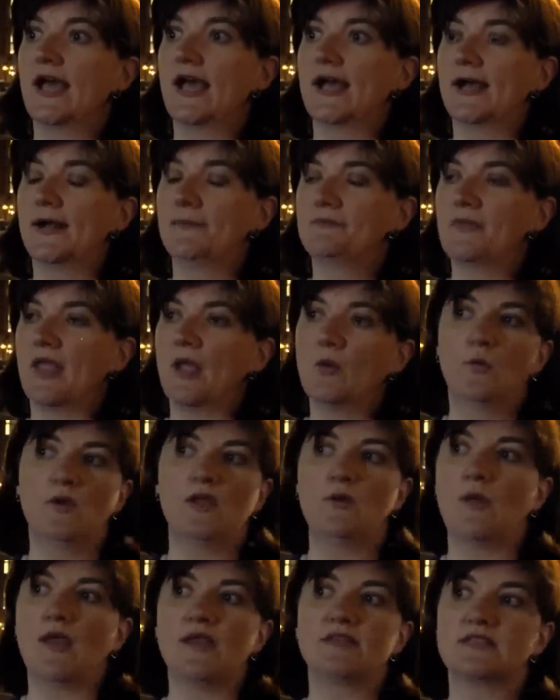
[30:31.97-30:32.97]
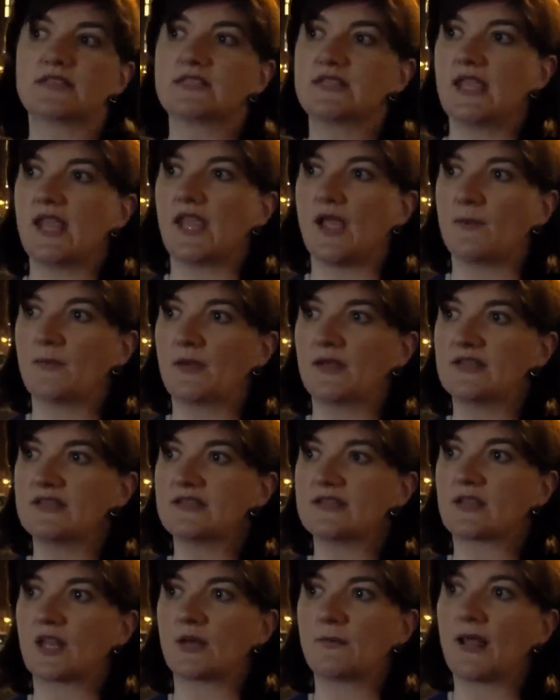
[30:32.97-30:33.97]
And we wait to see. I mean,
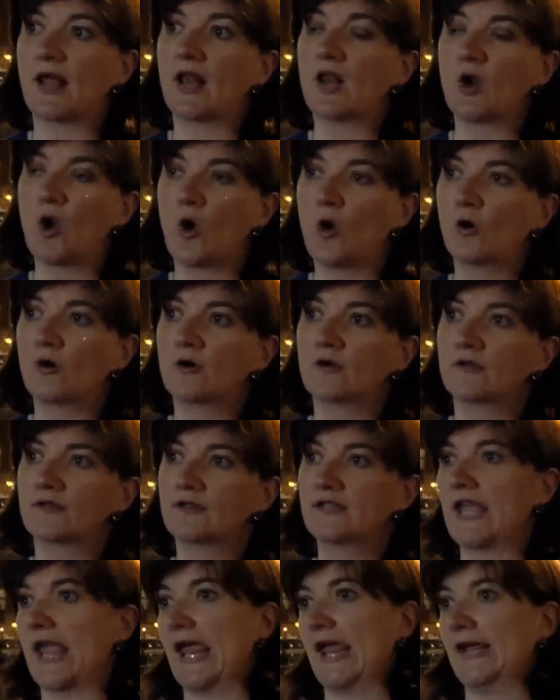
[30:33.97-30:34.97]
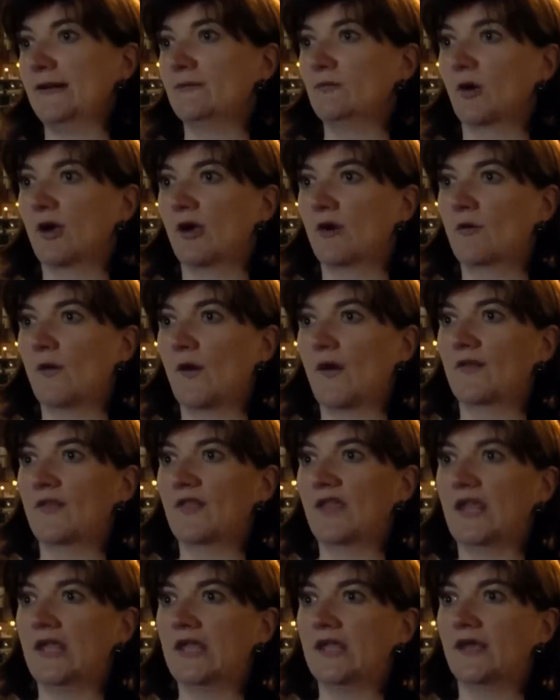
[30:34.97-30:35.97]
this is going to be a long game. We are at
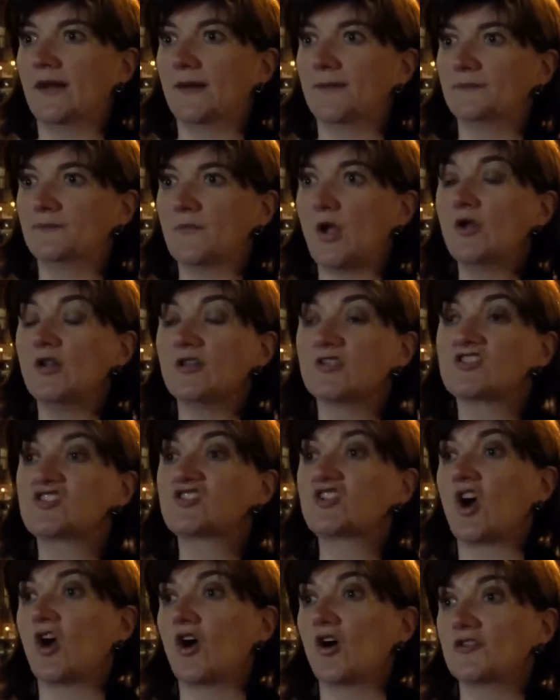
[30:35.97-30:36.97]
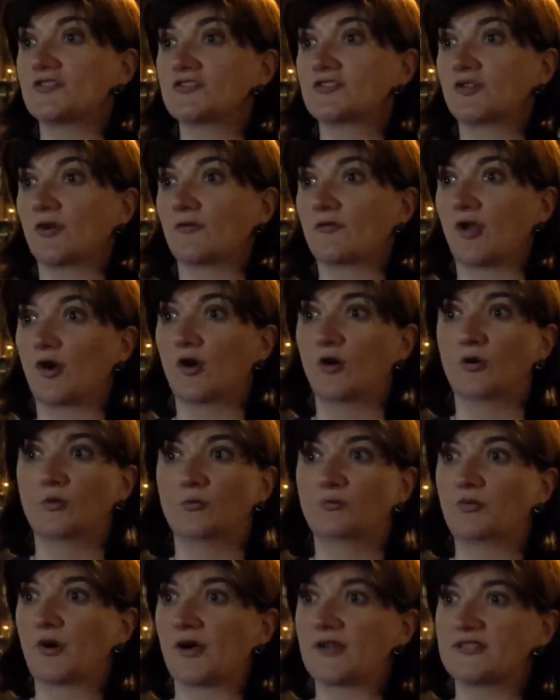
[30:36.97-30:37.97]
the only the start of the
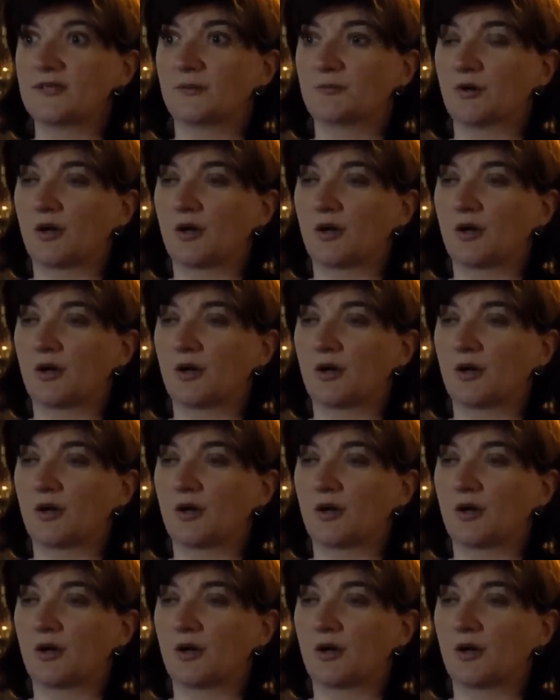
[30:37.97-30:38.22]
whole Brexit